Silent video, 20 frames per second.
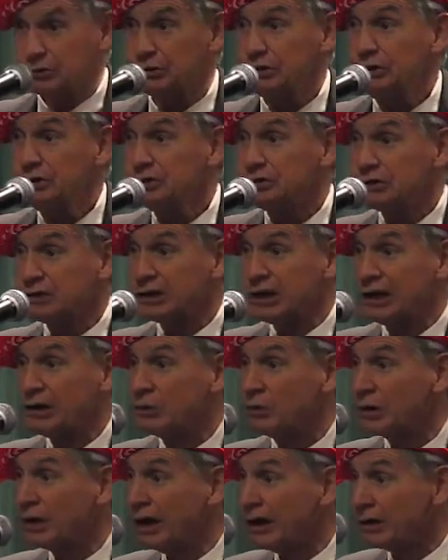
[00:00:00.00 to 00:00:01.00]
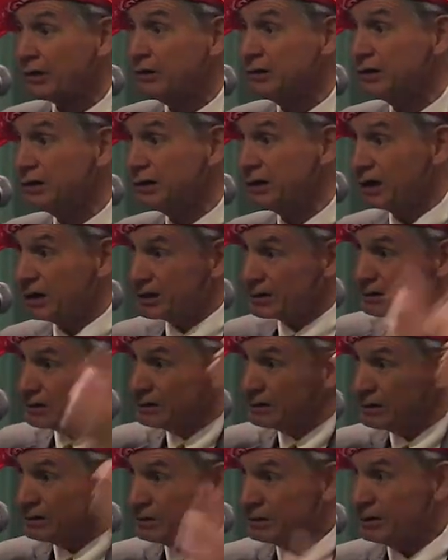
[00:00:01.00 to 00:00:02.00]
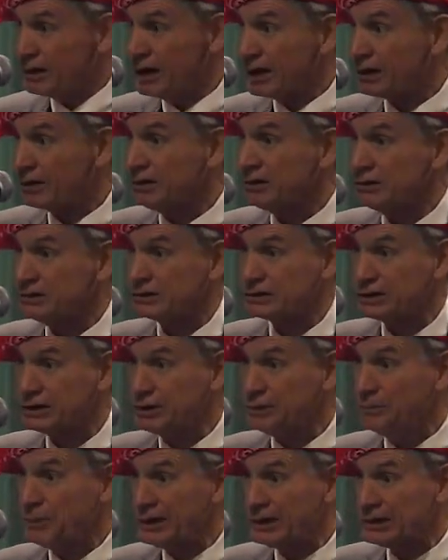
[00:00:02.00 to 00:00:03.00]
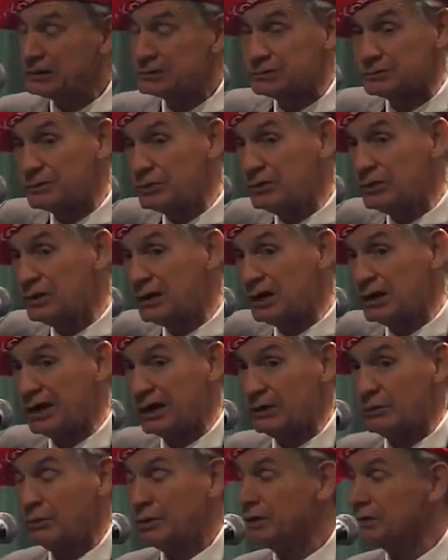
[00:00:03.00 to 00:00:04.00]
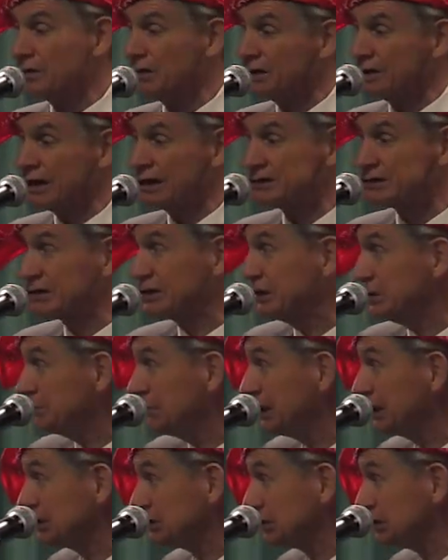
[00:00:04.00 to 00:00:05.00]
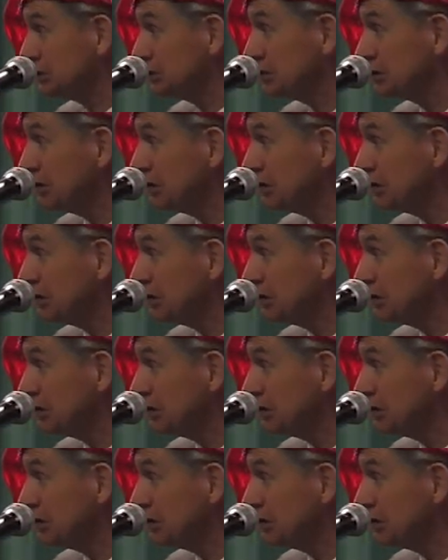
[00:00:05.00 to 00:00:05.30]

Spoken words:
Cheech and I were like on the, we were like on the ski base. We were on a ski base, and